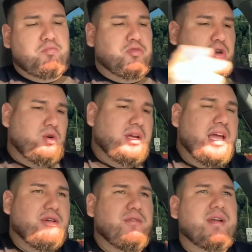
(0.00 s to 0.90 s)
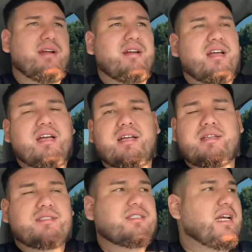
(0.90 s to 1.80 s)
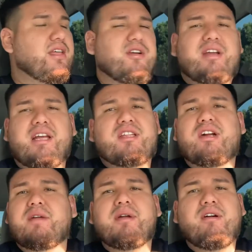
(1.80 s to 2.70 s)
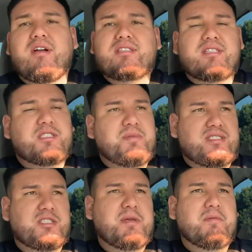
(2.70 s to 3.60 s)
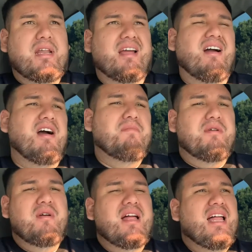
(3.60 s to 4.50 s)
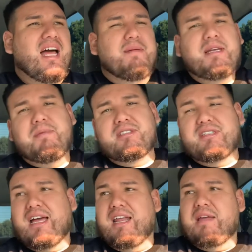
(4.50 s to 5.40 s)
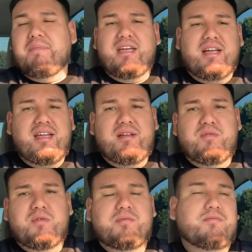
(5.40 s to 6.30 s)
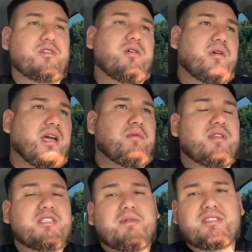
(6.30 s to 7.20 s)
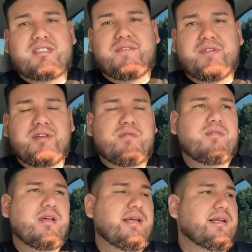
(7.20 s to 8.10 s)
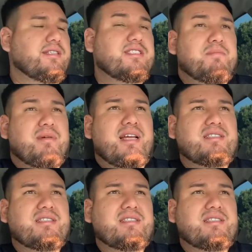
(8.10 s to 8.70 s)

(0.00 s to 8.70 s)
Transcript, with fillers: throw cake over here, this and that. You're gonna get dirty regardless in this business. People are like, ah, oh, bro, I'm the type of person that I like being clean. Well, okay, well, this business is not for you. Simple as